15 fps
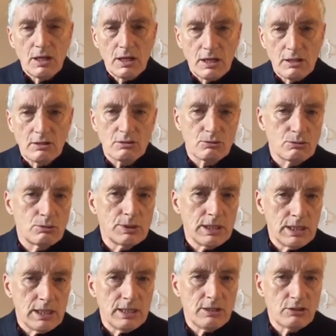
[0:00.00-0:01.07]
It's
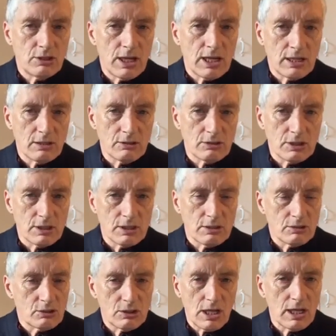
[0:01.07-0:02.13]
really
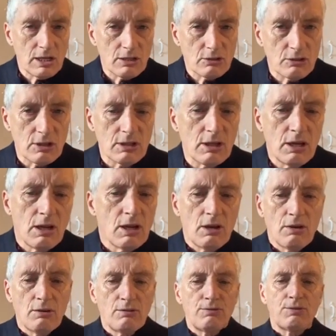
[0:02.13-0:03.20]
challenging
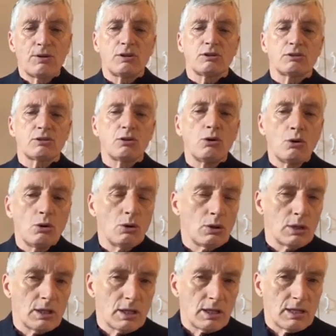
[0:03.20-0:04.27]
for us
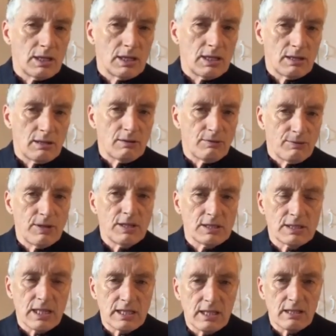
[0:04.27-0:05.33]
all. It feels
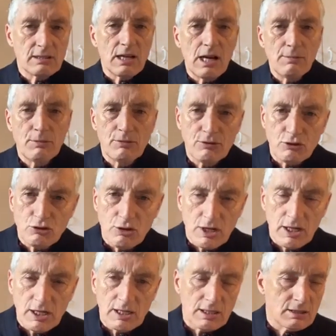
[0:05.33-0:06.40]
like a time of
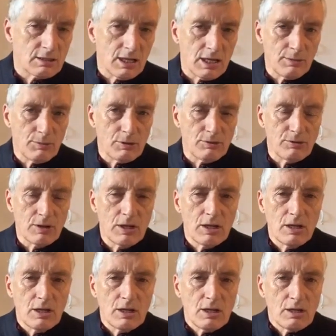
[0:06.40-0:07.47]
trial, a time of
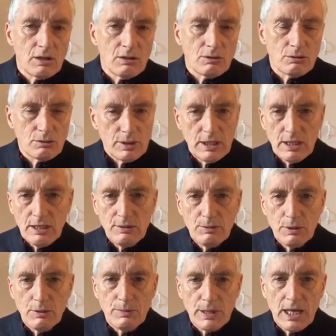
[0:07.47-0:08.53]
really
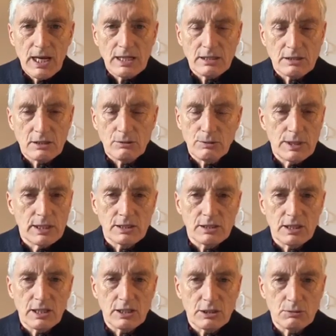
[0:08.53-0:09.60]
we're being asked to
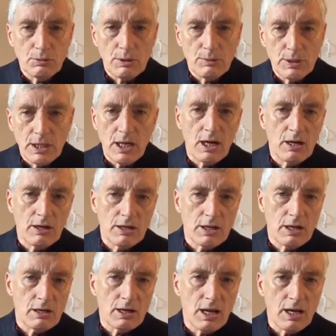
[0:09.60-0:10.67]
reassess where we are in
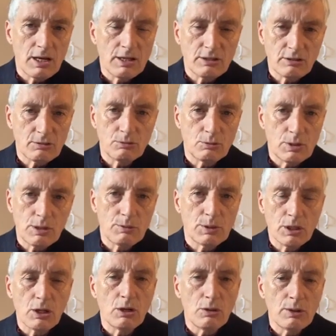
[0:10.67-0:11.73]
our lives and where we're
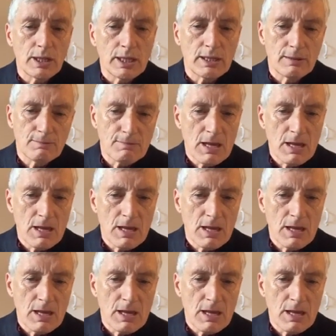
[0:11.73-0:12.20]
going.